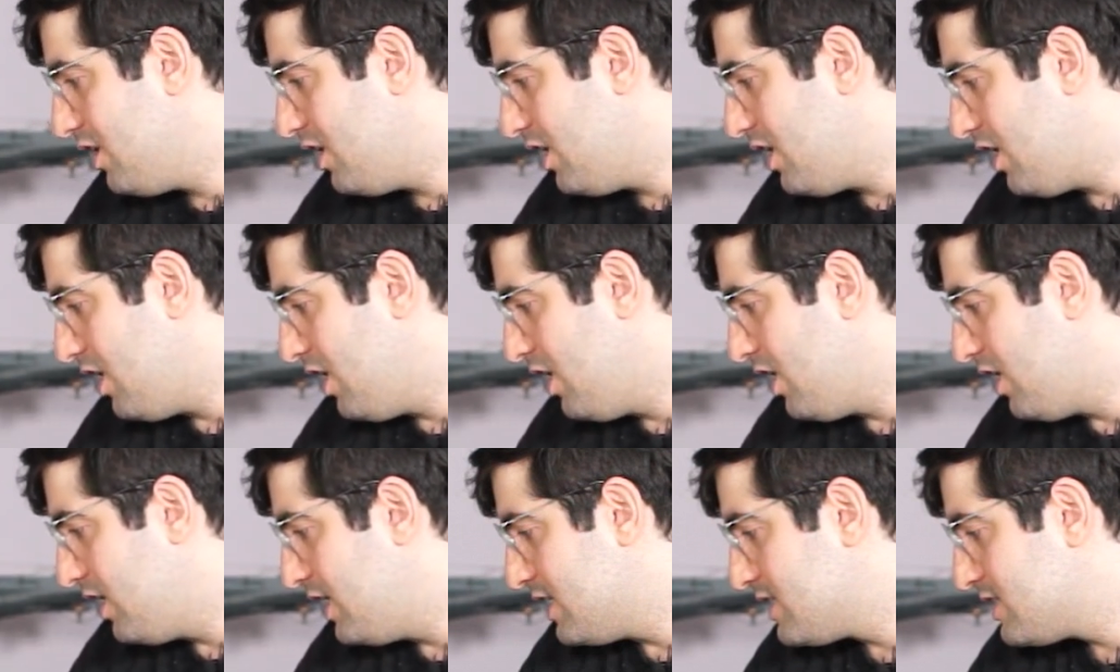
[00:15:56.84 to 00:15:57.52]

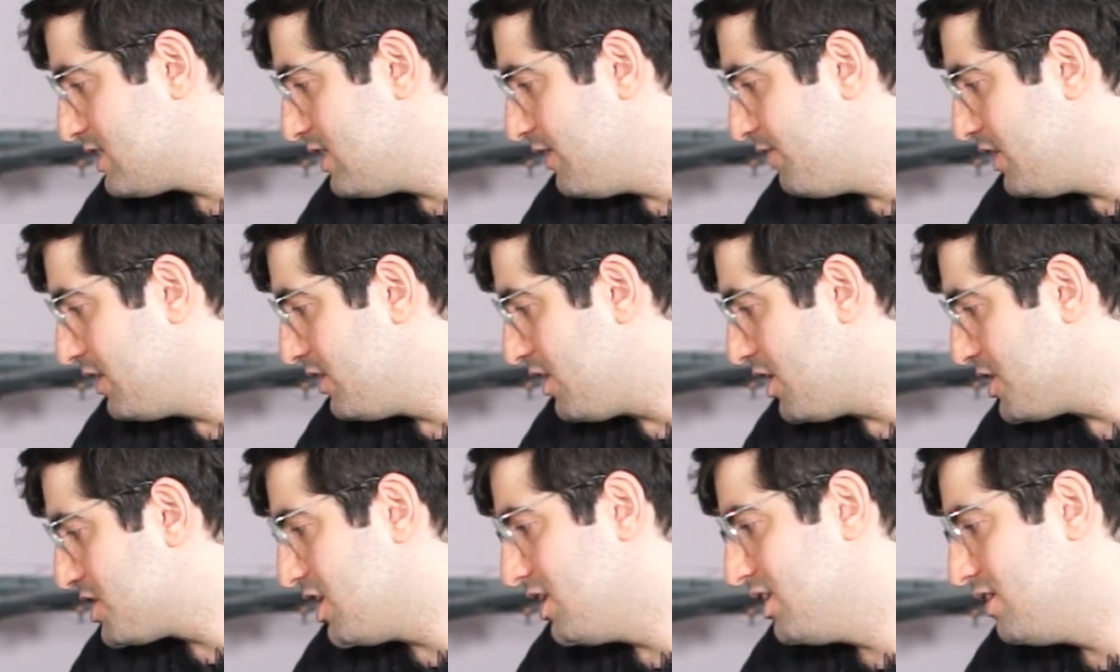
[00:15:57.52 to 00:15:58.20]
Let's see if the
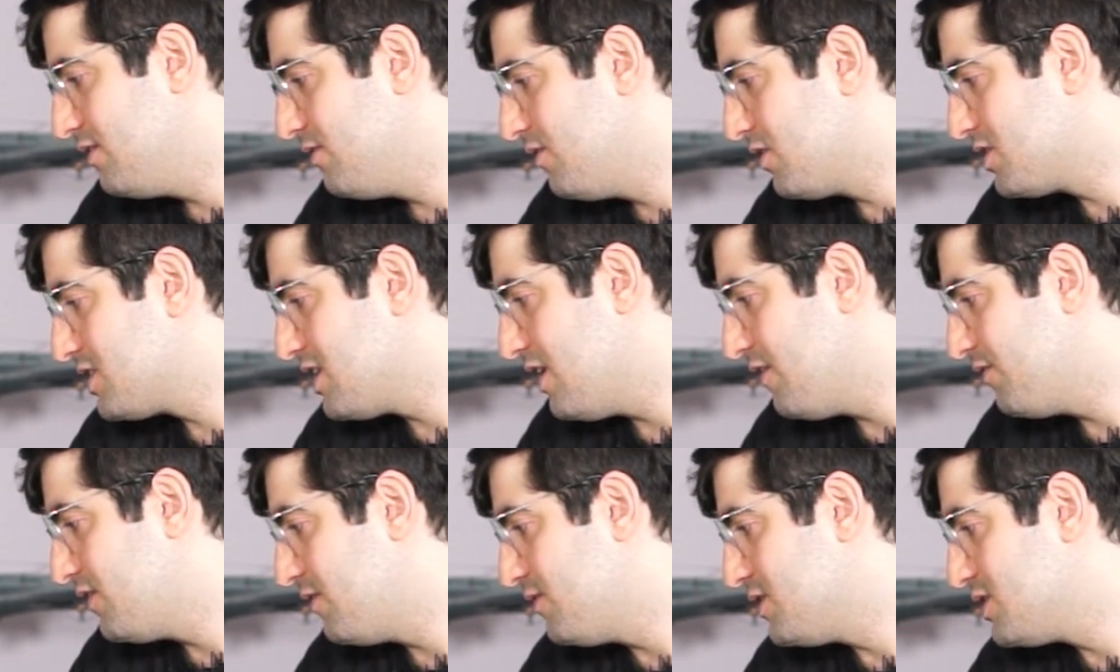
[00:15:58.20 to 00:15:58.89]
Touch ID works
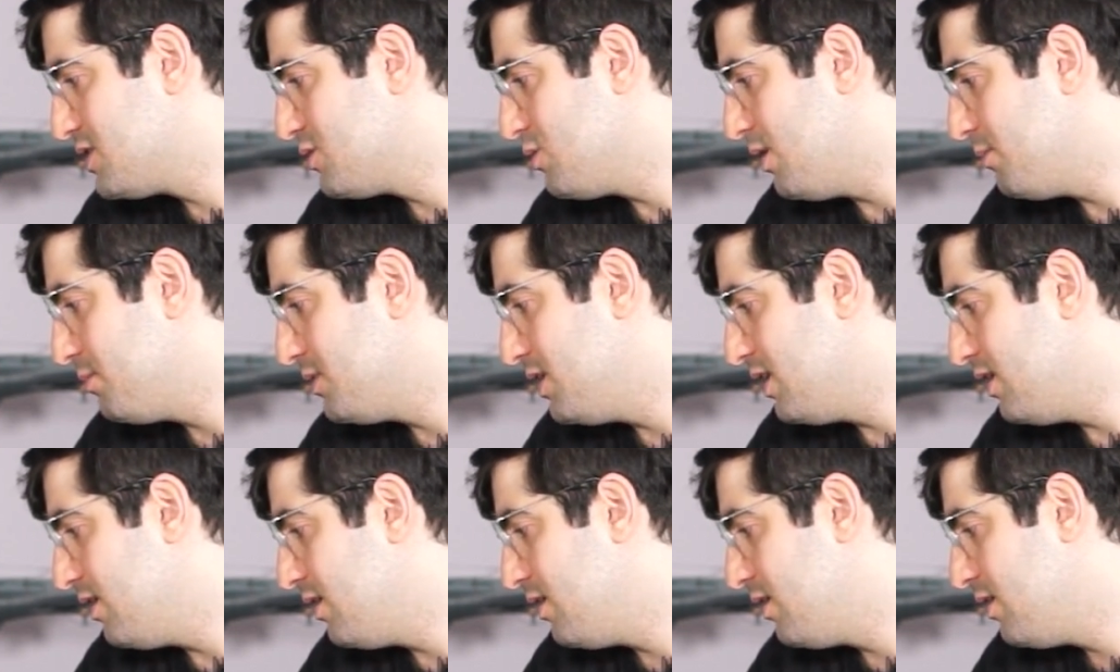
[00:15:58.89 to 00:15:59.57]
after we swap
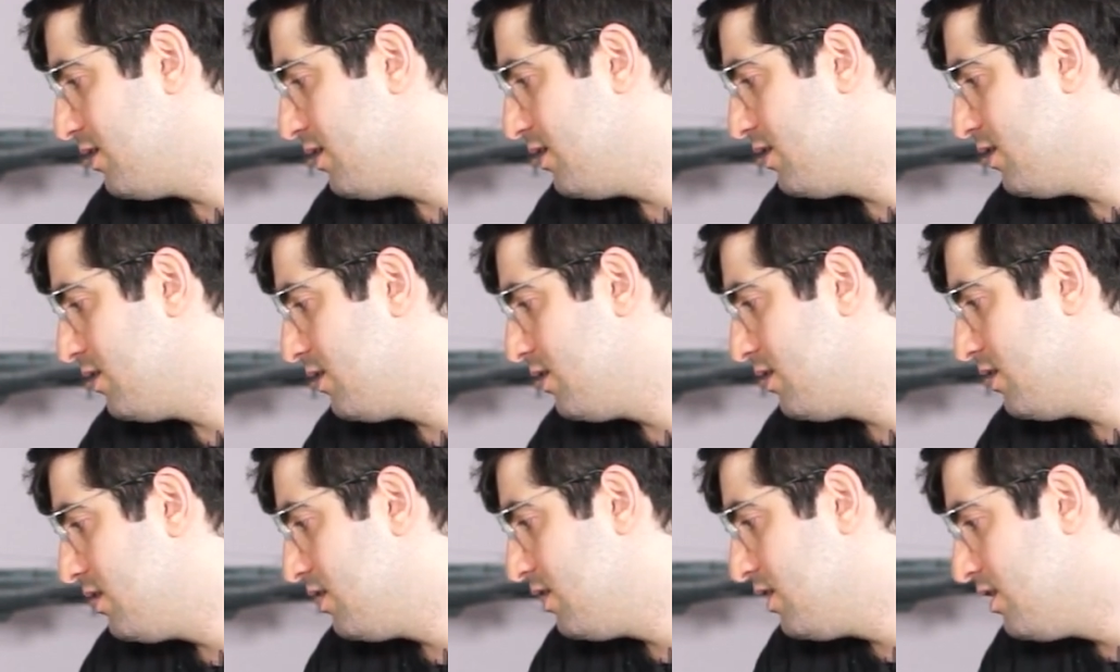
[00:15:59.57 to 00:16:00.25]
the
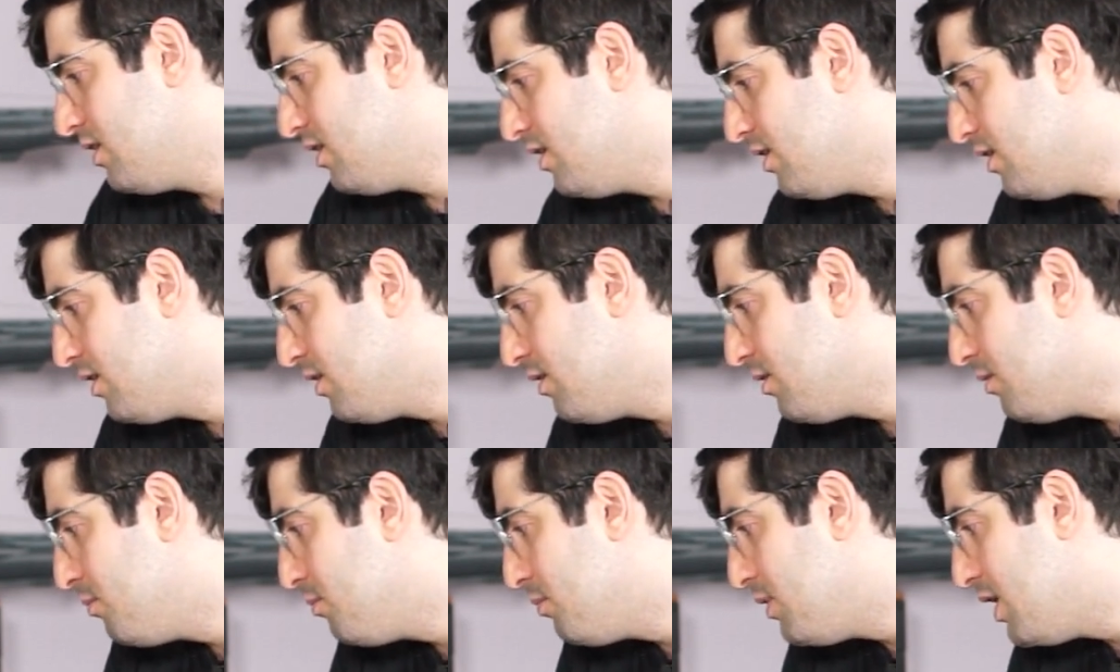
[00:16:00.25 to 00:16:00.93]

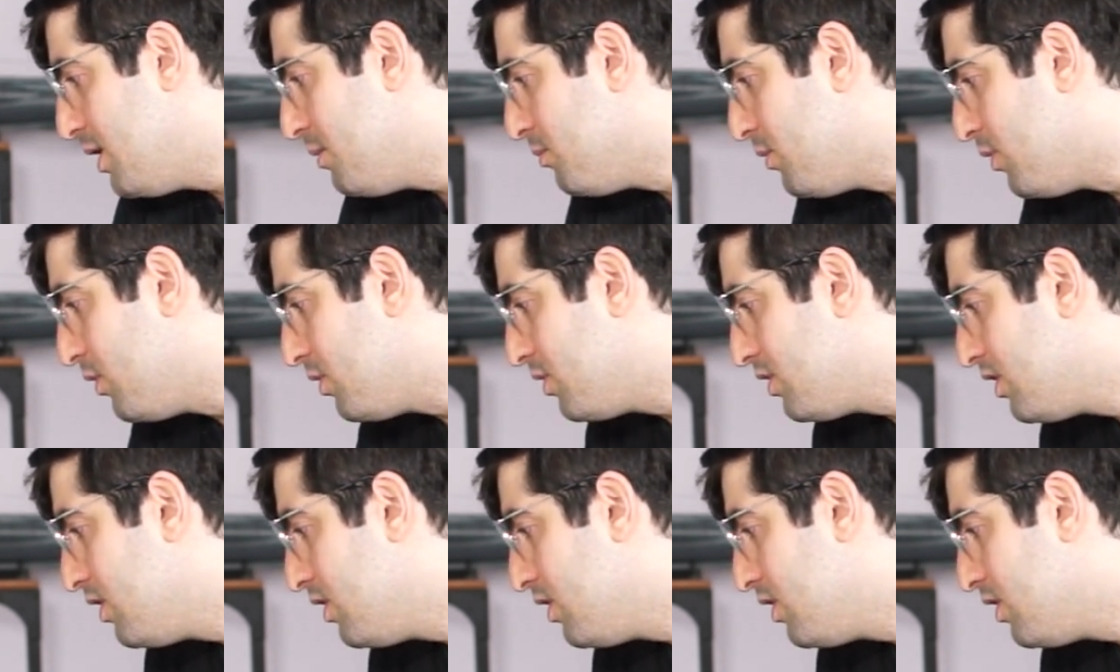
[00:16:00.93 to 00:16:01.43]
mainboard.